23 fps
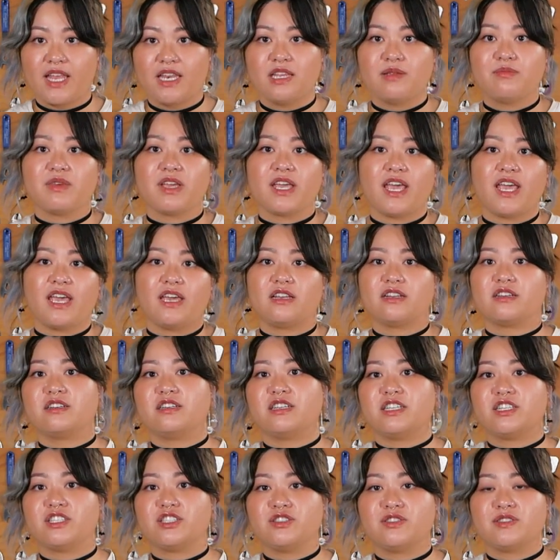any mechanical
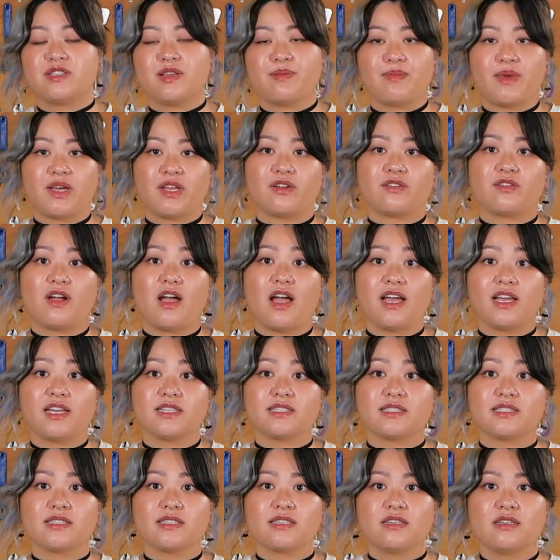issues that might
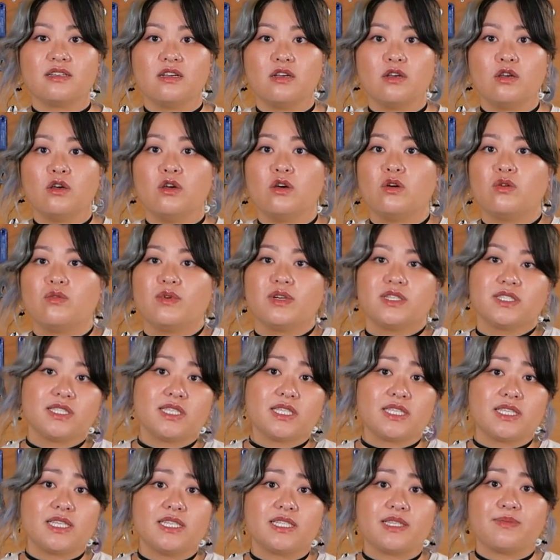arise. Once the
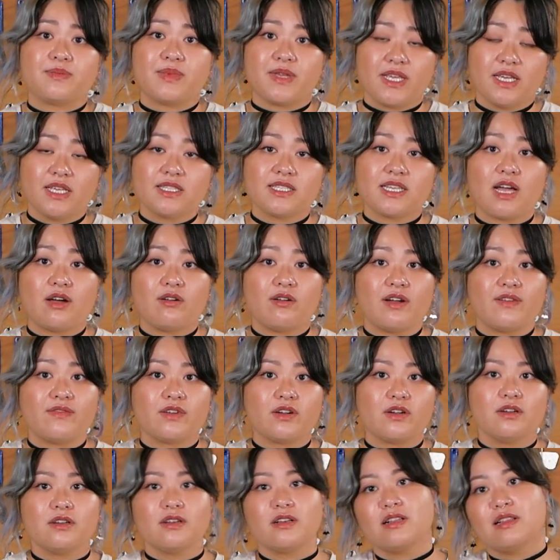season begins,
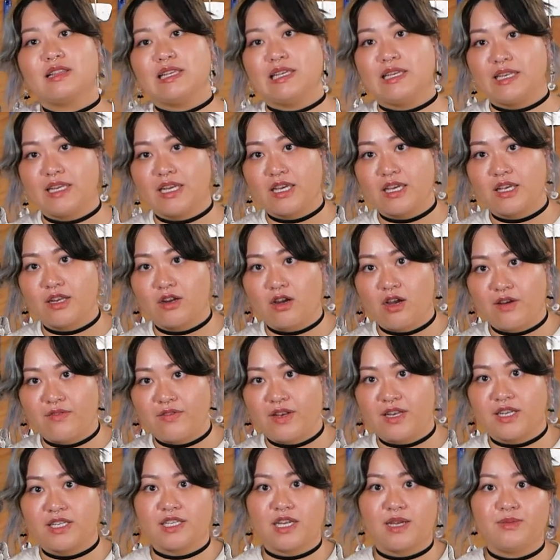however, cleaning it off
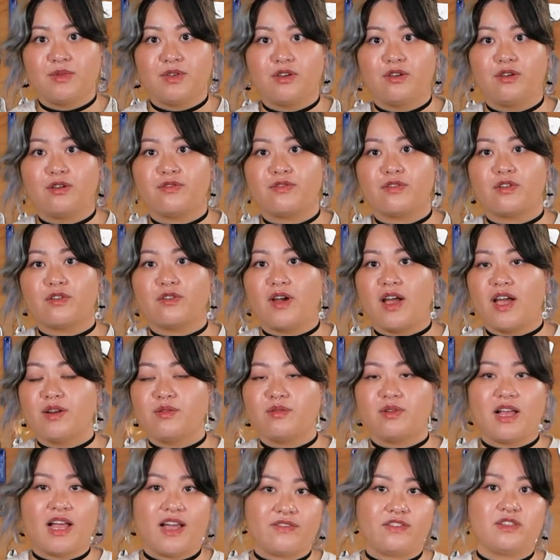anytime you go for a ride
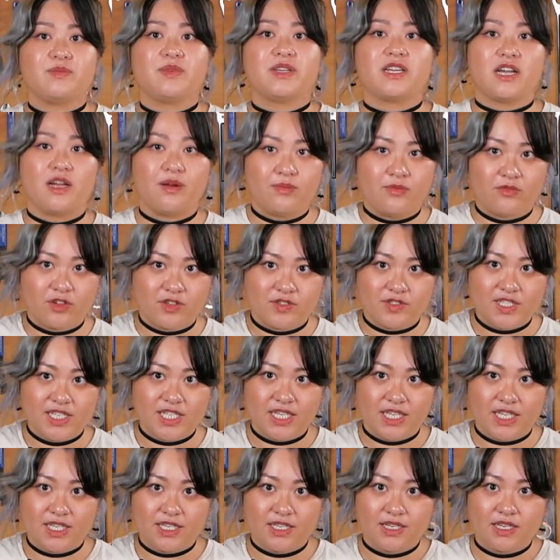will have to become
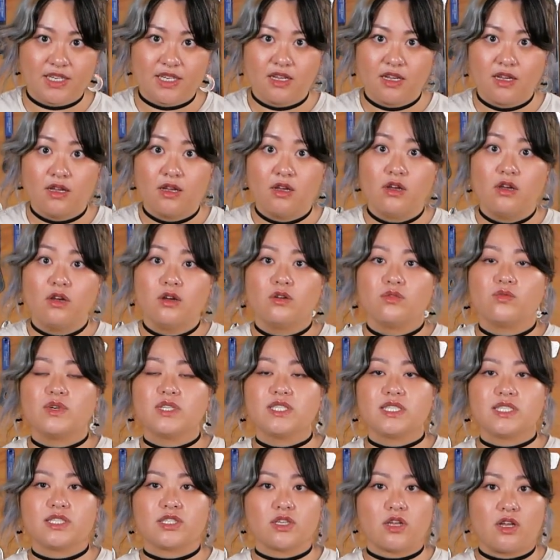routine.
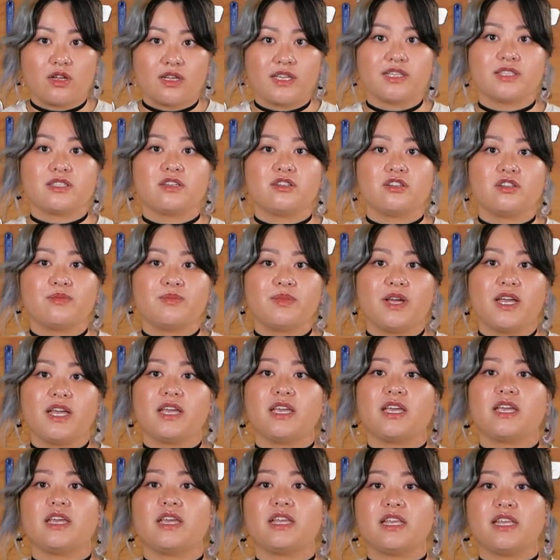Once salt gets on your
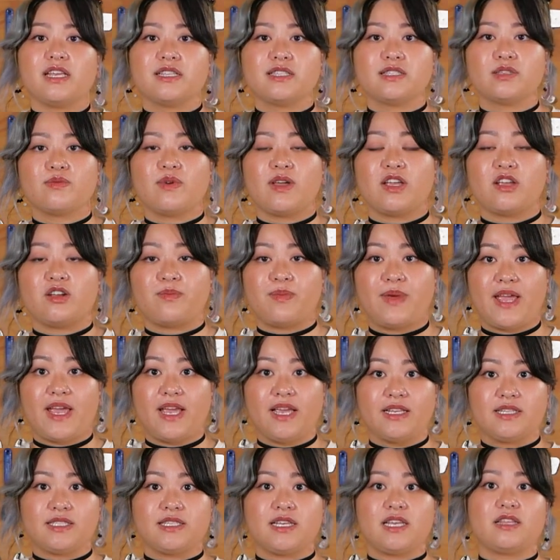bike, it eats away at your
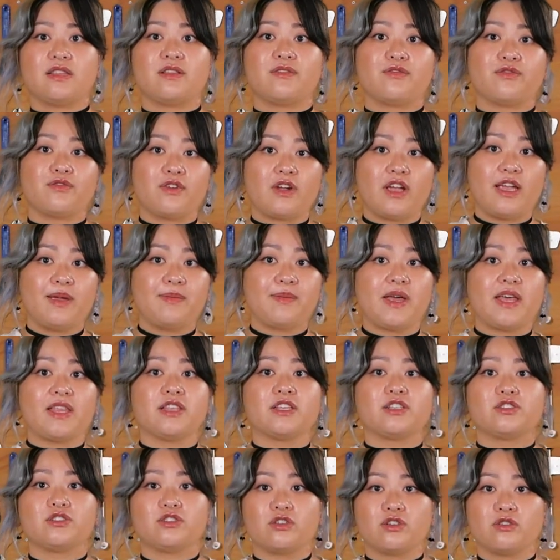paint and the frame, and the
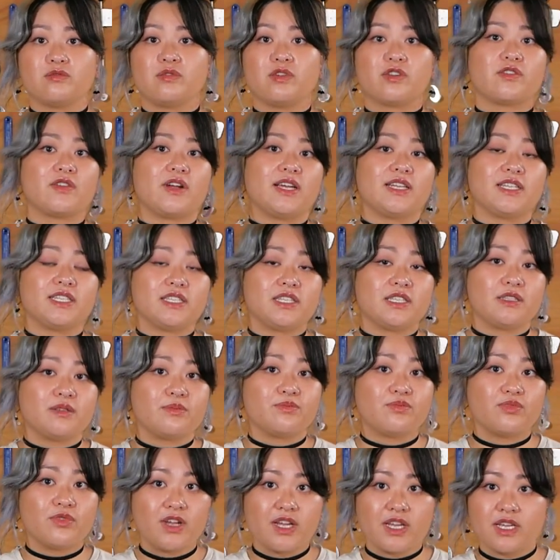dirt will grind into the
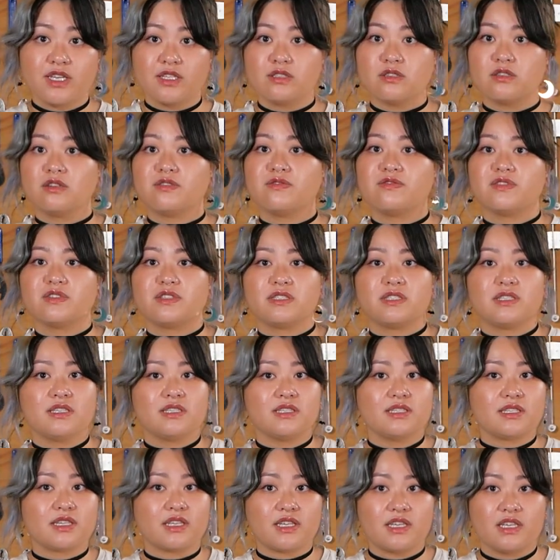braking
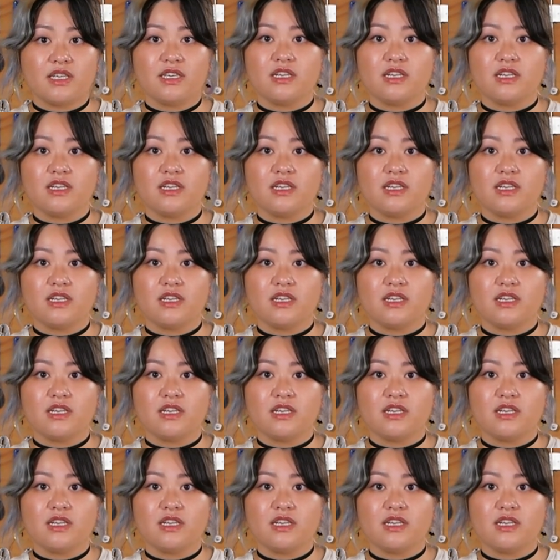surfaces and